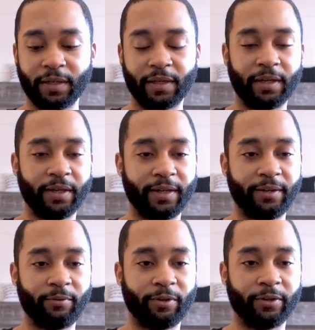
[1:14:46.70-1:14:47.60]

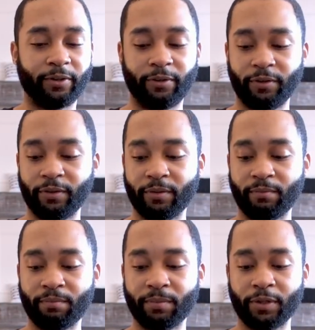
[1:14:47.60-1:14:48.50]
I will
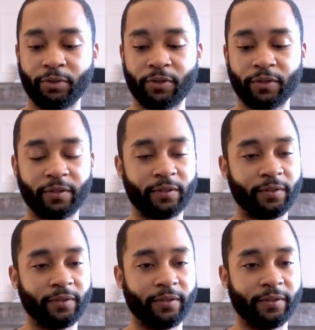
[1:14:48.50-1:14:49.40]
post
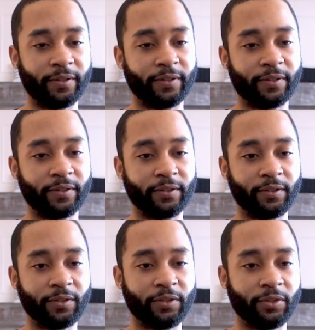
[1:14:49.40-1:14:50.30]
this
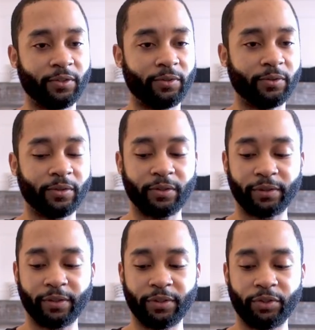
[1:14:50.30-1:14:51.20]
to
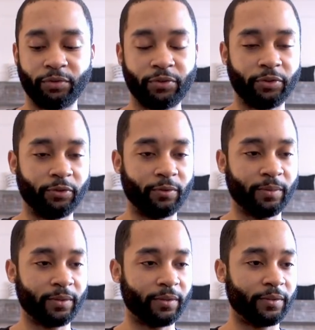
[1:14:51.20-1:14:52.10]

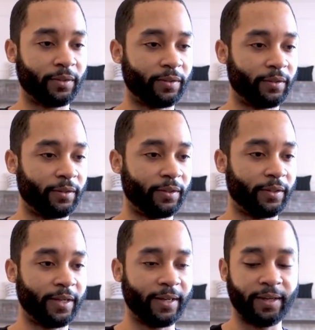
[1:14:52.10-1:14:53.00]
YouTube on
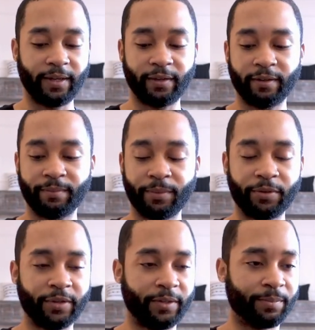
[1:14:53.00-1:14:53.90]
a
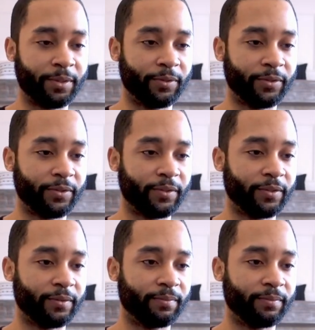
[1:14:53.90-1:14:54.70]
community post.